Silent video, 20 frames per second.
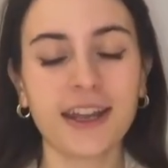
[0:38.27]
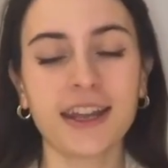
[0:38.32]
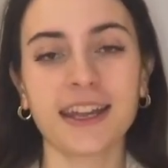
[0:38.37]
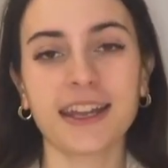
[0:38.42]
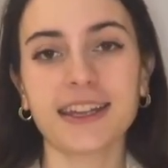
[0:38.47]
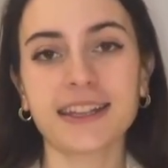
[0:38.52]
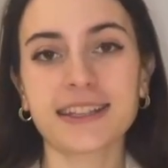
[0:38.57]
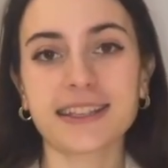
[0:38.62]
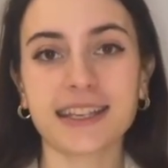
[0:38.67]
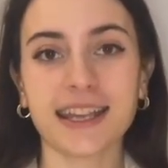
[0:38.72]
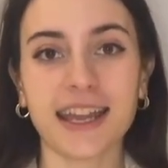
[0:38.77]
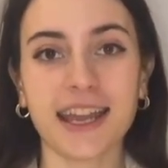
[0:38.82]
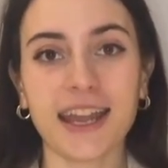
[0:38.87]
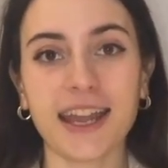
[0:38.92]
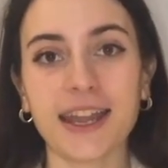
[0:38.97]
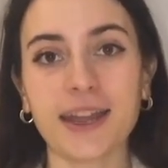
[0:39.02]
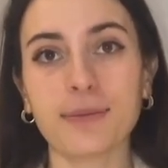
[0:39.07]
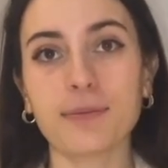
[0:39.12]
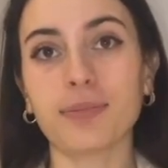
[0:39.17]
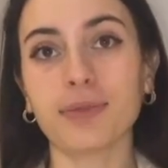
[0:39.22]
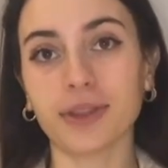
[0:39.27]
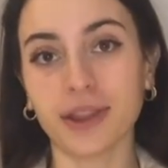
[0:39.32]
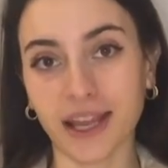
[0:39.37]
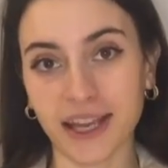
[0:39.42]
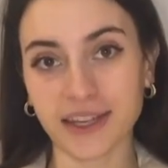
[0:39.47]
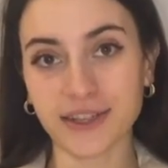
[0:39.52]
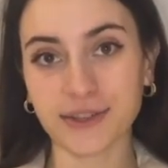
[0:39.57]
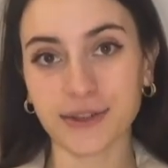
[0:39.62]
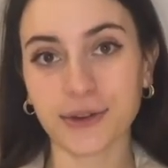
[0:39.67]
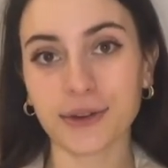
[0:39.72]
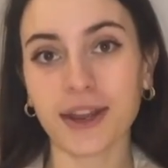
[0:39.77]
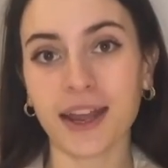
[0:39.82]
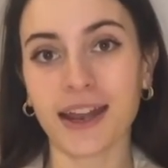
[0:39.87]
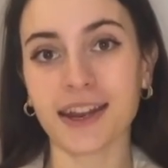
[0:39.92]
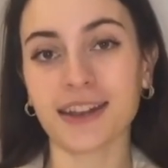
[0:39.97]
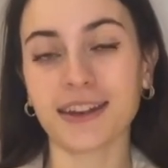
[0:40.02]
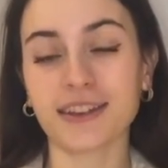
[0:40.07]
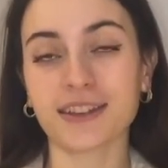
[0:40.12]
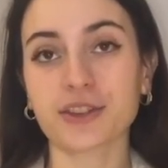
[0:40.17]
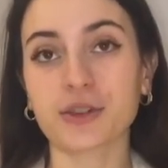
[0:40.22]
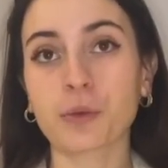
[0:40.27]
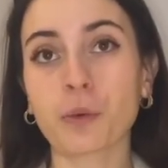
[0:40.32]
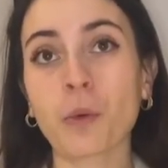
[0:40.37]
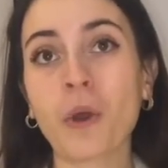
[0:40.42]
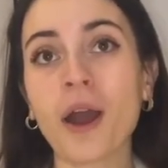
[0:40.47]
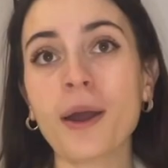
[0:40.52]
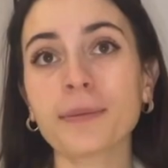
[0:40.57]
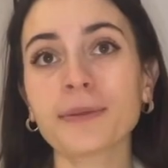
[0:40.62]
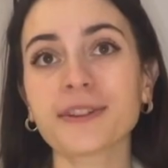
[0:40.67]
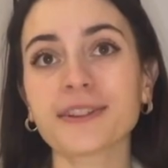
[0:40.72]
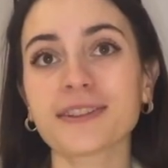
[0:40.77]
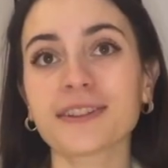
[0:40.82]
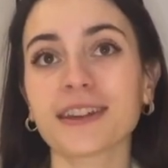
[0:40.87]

It's a blazer and it is cropped,